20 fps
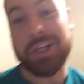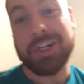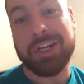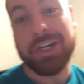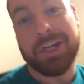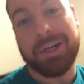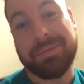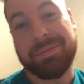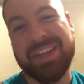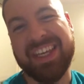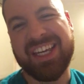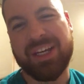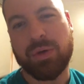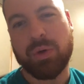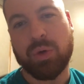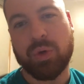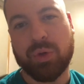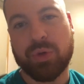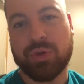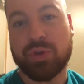it up
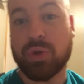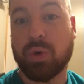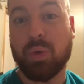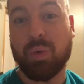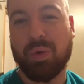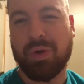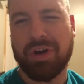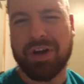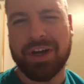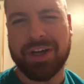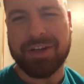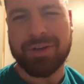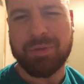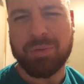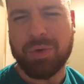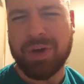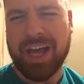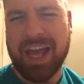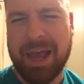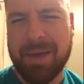equals what?
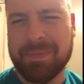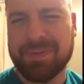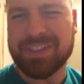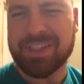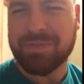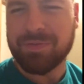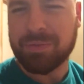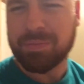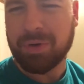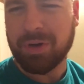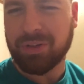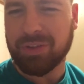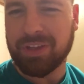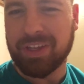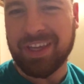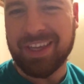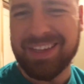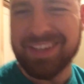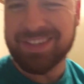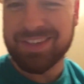What happens if you burn the
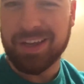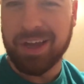yeast